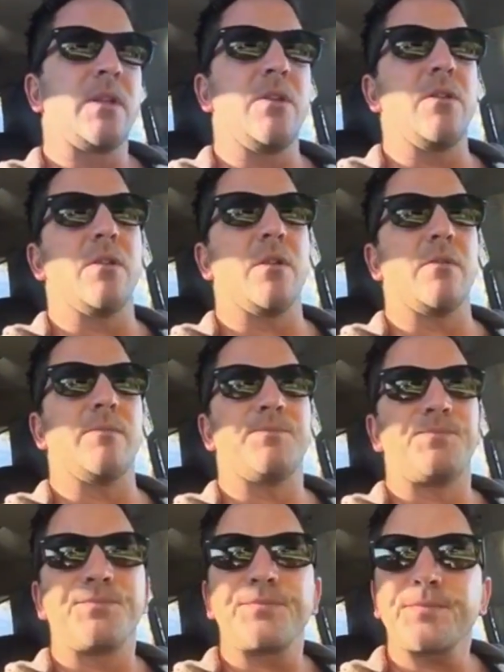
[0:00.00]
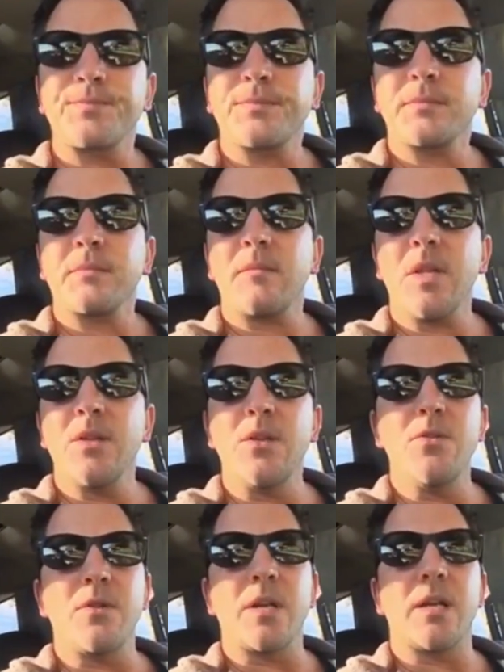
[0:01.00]

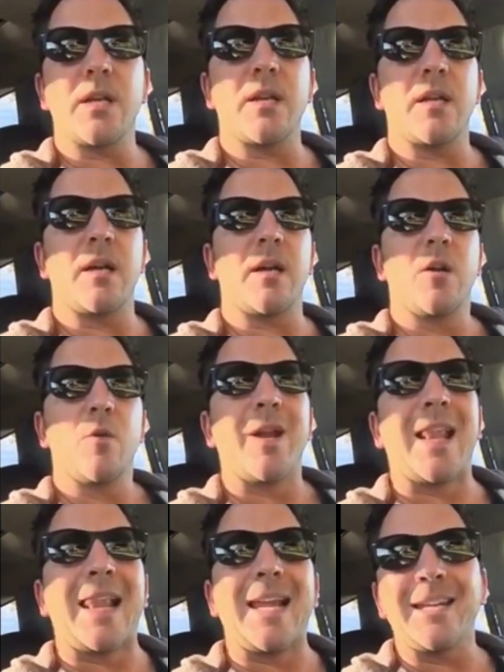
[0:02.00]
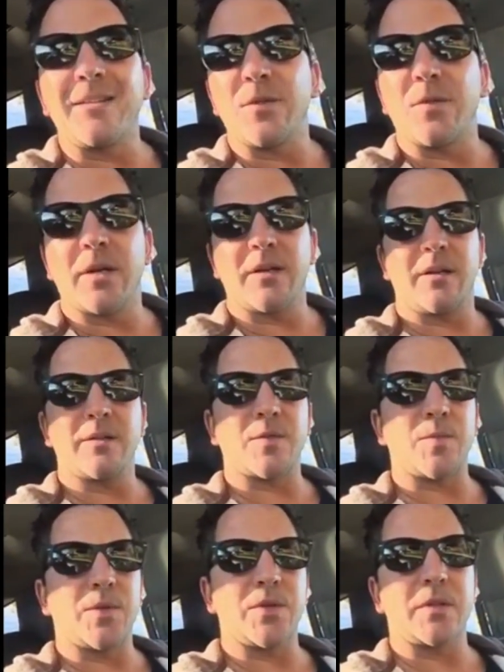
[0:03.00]
you can relate to our
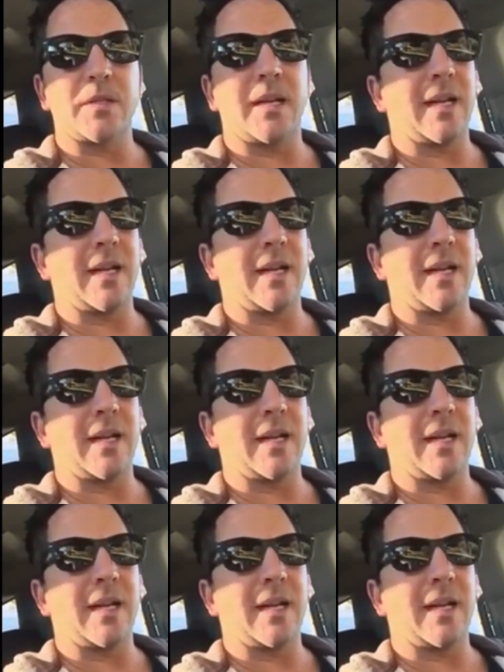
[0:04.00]
customers,